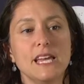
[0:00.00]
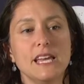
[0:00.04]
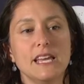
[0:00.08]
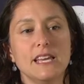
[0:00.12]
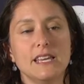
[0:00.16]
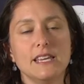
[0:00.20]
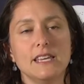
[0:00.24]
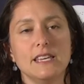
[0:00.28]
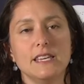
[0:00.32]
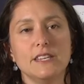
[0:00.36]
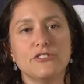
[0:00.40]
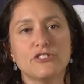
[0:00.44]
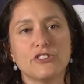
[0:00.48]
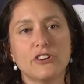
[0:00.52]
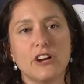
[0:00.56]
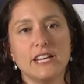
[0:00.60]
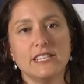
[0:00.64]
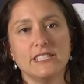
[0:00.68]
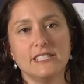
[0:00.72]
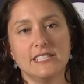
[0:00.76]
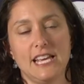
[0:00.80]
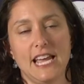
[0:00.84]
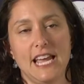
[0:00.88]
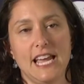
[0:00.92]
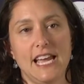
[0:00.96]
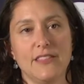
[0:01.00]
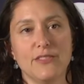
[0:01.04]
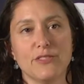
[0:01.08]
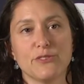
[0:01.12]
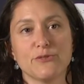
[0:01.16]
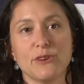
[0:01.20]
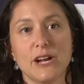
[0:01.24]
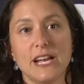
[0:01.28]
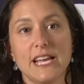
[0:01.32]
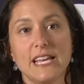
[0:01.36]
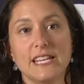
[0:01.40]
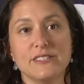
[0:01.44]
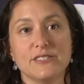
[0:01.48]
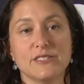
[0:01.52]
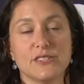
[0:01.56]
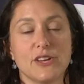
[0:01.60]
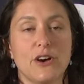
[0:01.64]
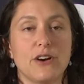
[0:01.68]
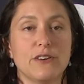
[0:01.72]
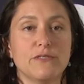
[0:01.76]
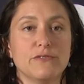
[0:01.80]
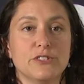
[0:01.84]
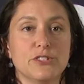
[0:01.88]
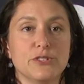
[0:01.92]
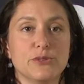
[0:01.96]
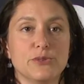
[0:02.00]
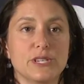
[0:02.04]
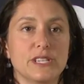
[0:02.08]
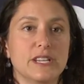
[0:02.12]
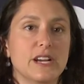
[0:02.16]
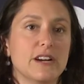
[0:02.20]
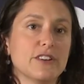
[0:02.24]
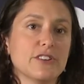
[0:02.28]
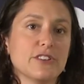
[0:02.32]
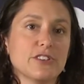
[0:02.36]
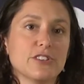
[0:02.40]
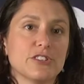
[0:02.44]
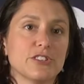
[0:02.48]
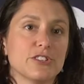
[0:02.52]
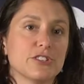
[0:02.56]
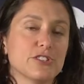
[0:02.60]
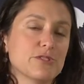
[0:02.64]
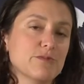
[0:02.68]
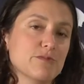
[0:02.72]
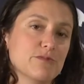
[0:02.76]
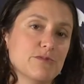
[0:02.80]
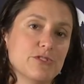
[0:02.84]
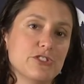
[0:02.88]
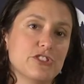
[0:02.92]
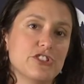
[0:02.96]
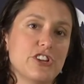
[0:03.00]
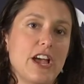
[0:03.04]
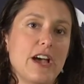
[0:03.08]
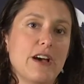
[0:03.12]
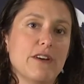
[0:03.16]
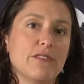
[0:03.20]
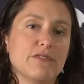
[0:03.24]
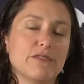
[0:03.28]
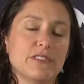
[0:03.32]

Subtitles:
He tries to hand the reins off to a younger chef.